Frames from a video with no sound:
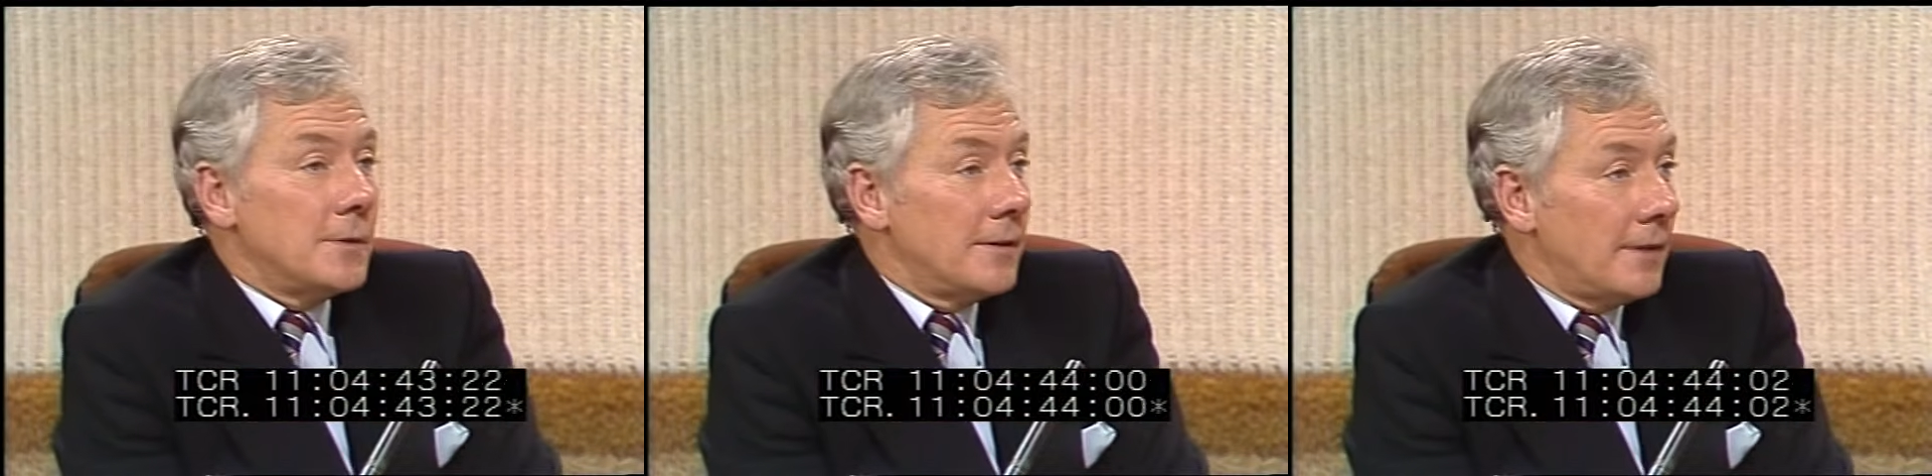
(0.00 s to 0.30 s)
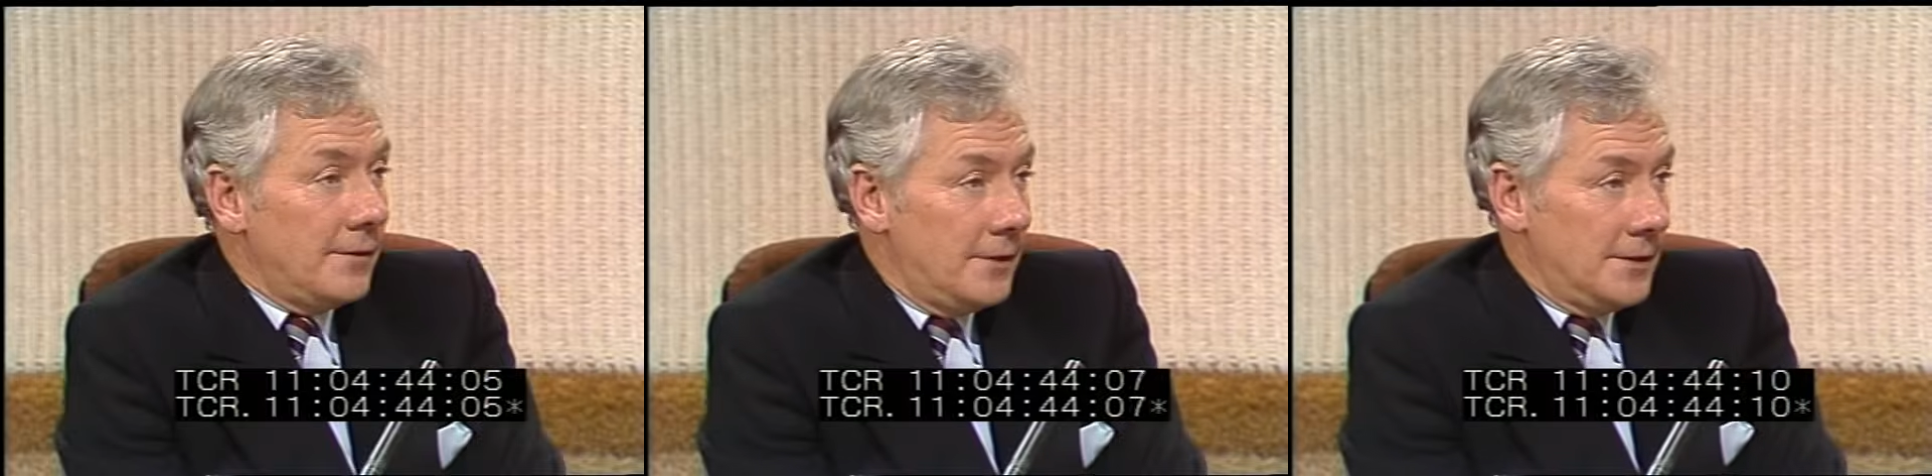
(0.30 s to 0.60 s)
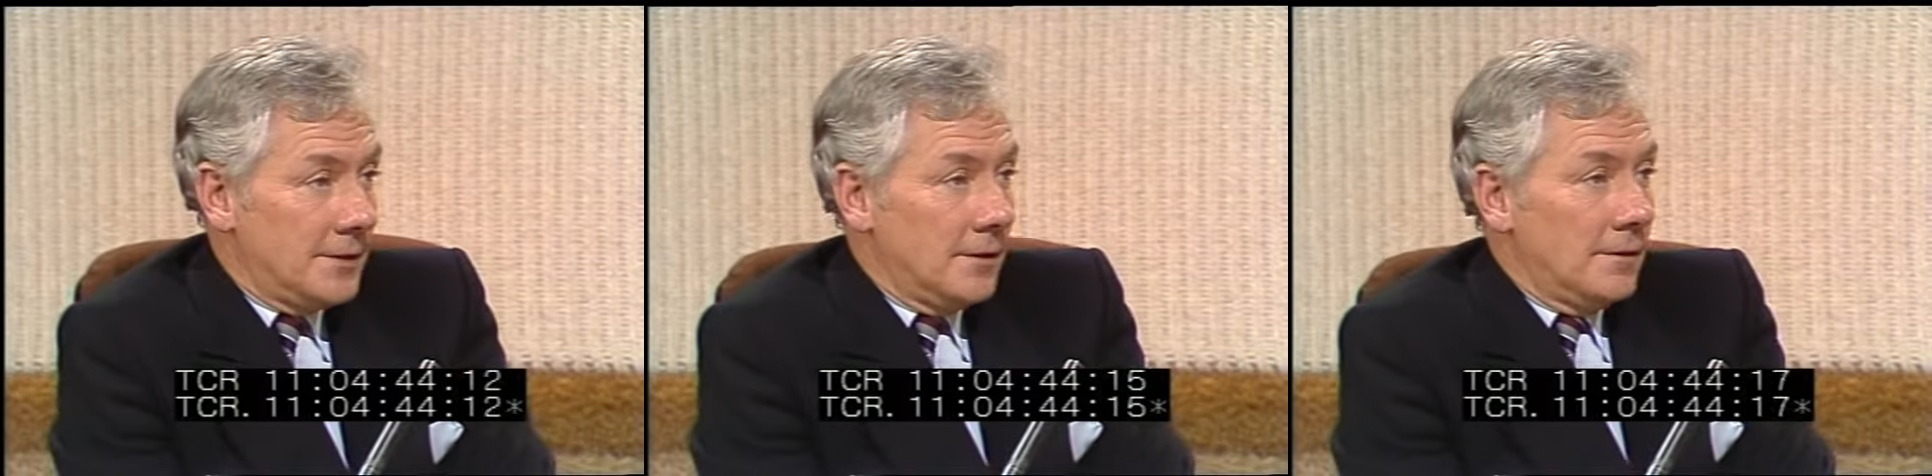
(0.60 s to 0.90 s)
25
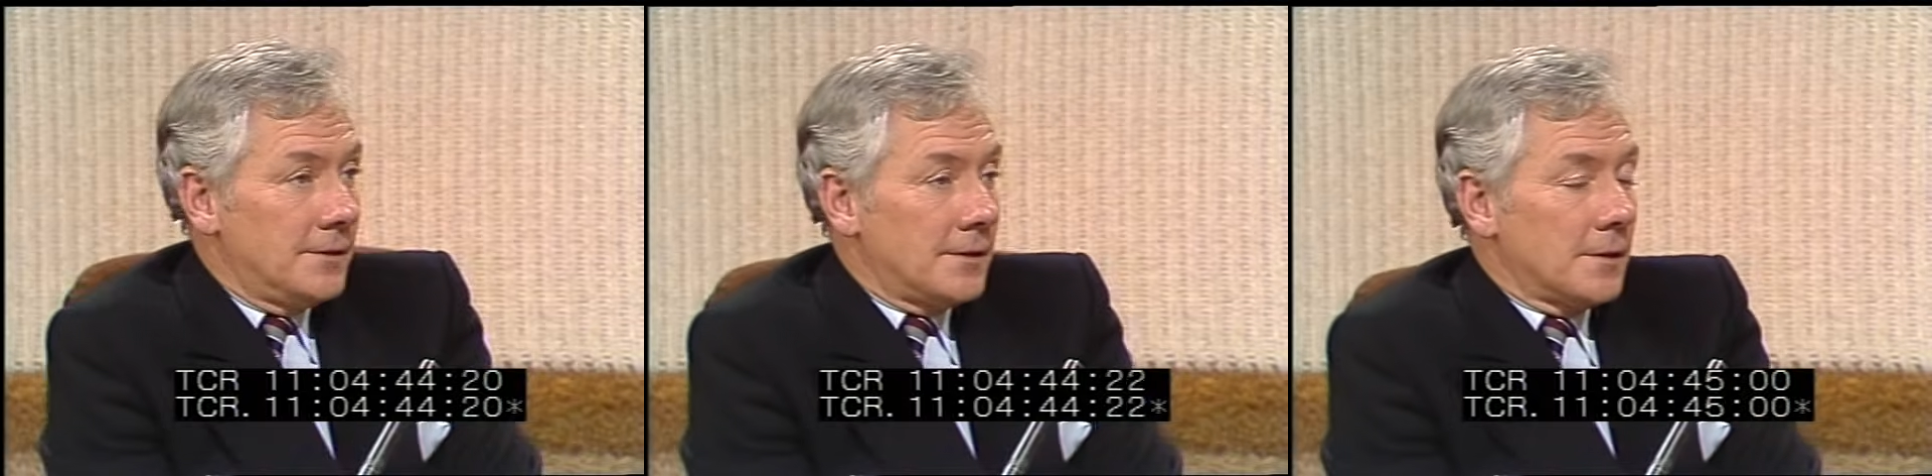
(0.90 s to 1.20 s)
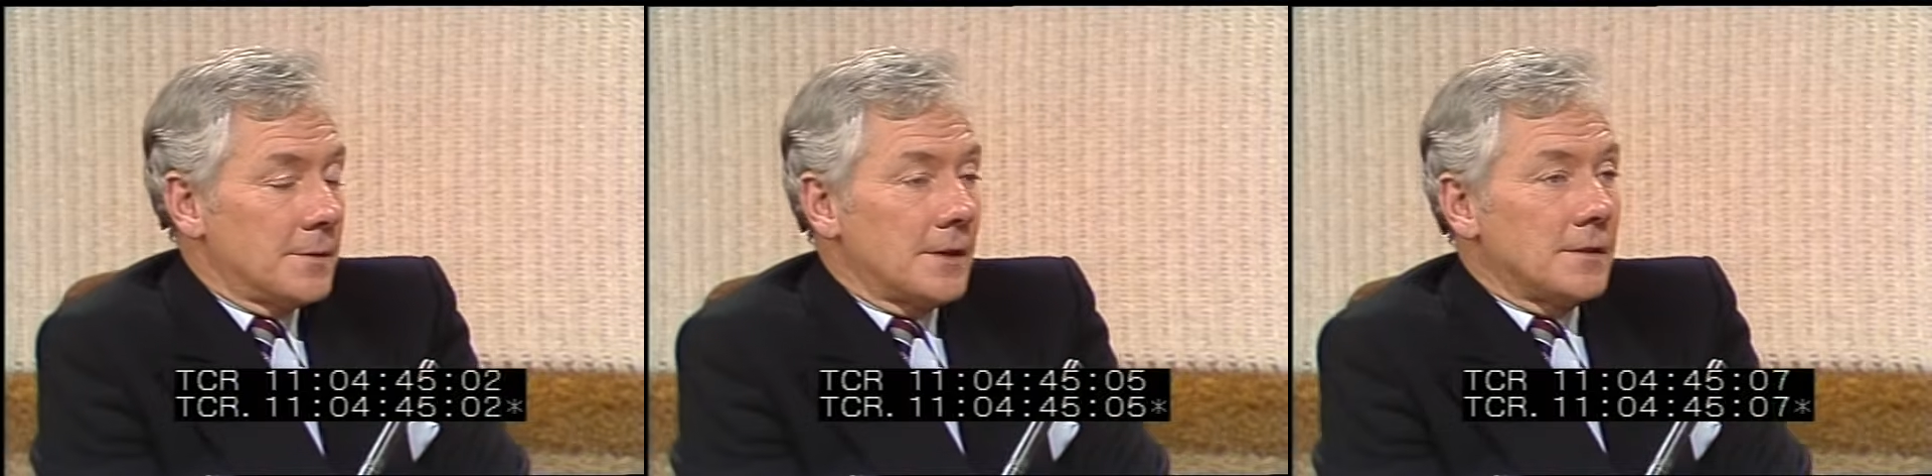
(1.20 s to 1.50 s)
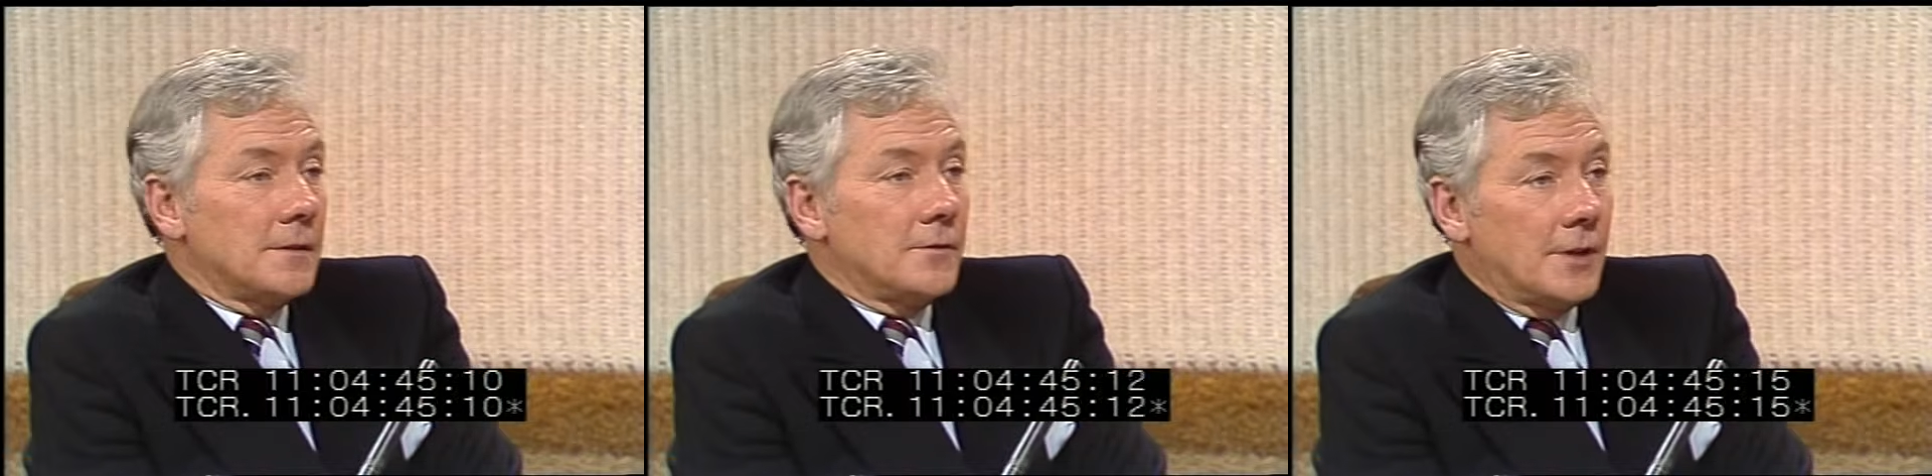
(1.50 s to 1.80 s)
years ago, and circumstances